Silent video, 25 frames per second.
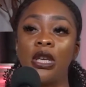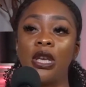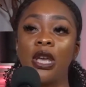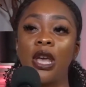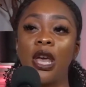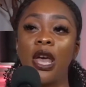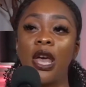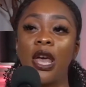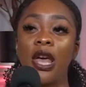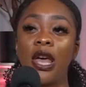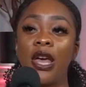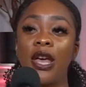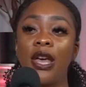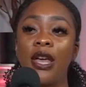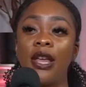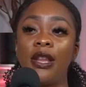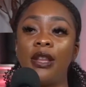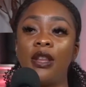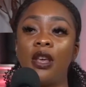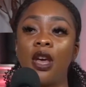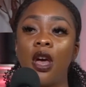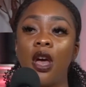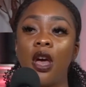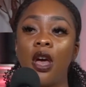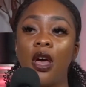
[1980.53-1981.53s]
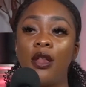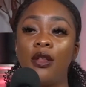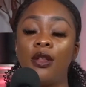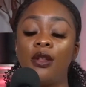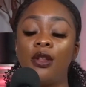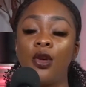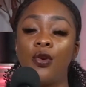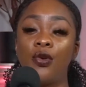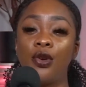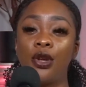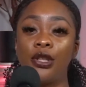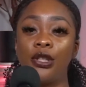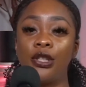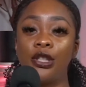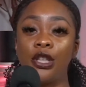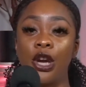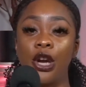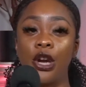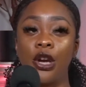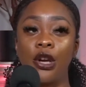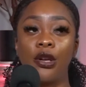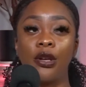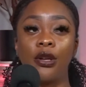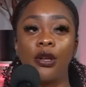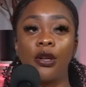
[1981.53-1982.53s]
and low
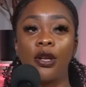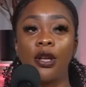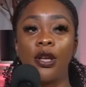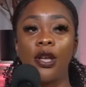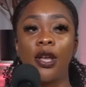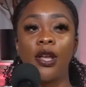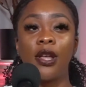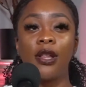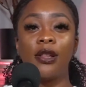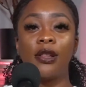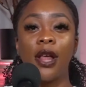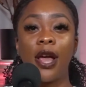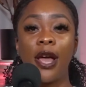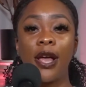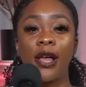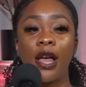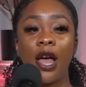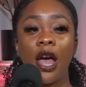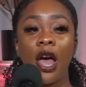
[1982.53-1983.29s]
concern. Like,